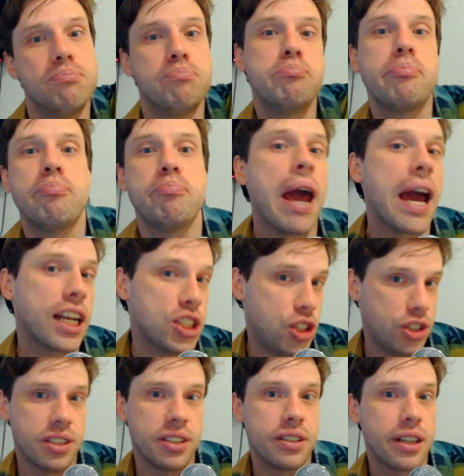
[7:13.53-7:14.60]

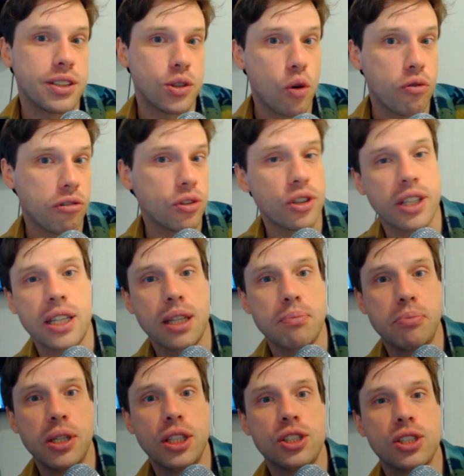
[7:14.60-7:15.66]
mansion that's overlooking the
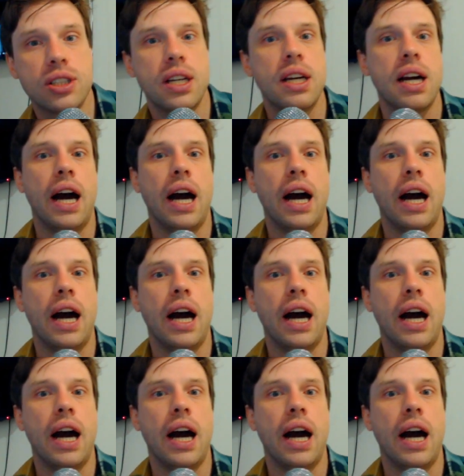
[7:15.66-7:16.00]
beach.